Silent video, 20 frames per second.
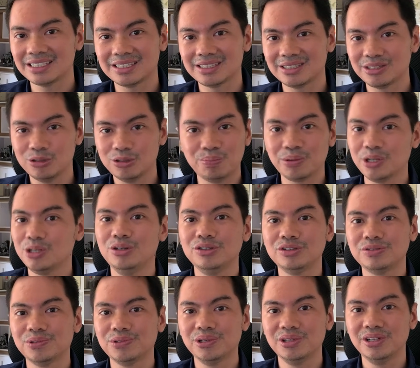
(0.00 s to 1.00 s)
super
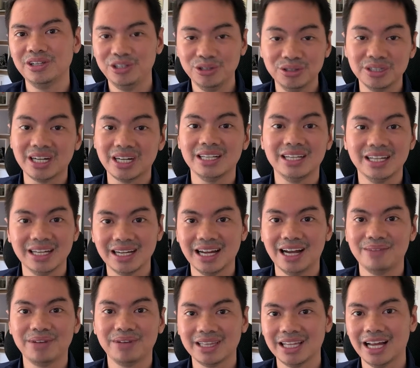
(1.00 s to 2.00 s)
useful, yun rin
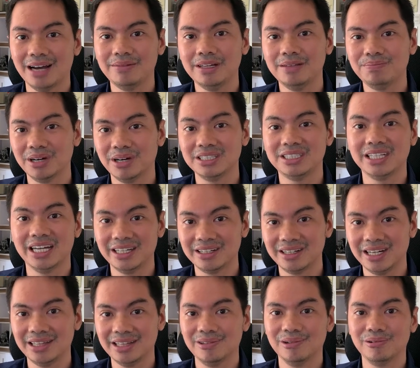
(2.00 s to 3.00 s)
ginagamit namin
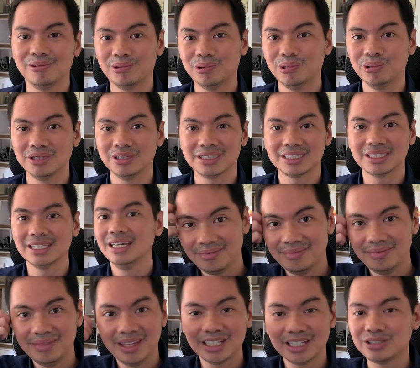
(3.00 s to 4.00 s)
pang-generate ng quotes.
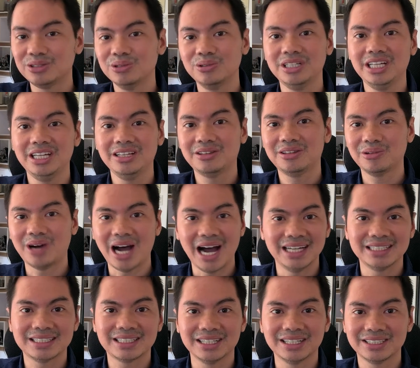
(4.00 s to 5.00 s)
There's no need to
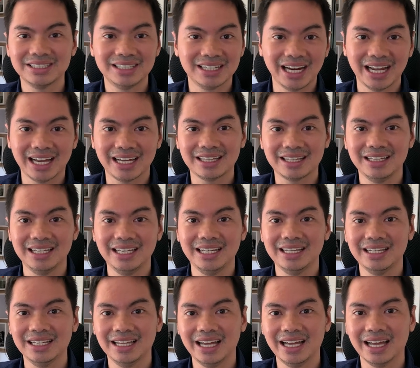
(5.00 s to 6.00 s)
ask us
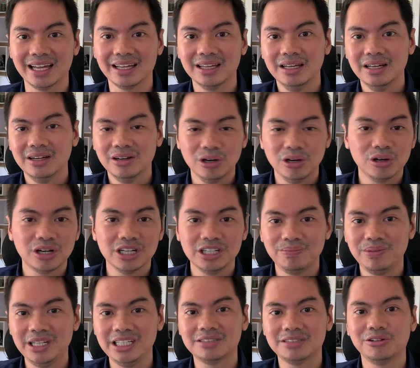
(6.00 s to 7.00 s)
directly like, oh, can you
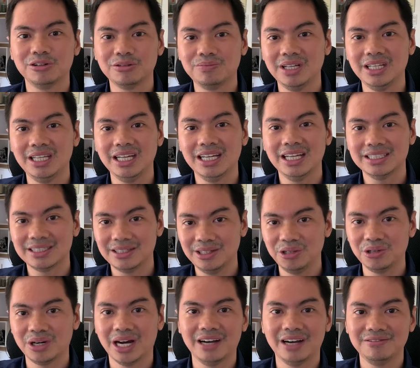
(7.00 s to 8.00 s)
please quote me this? Do
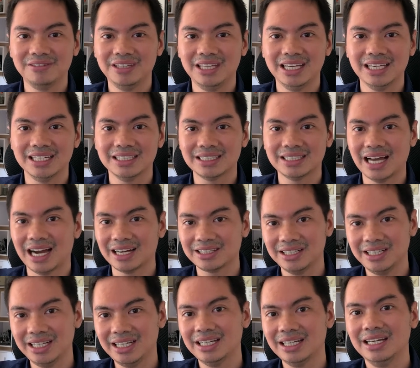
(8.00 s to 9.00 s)
you have this?
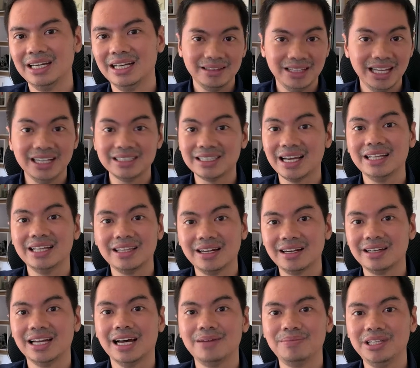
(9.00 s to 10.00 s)
Actually, dinesign
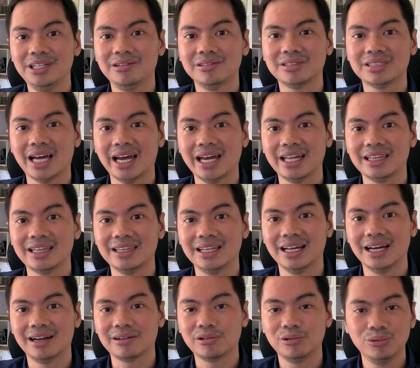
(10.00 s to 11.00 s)
talaga namin yung site
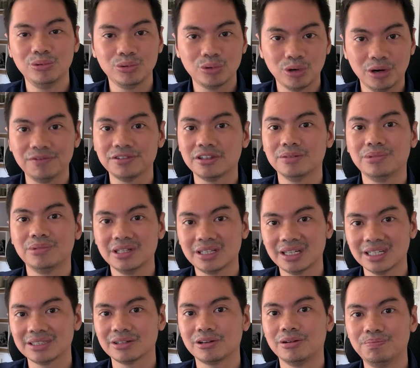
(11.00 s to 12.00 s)
na kung comfortable
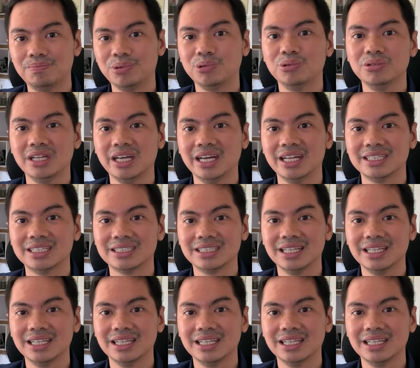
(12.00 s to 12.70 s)
ka sa components,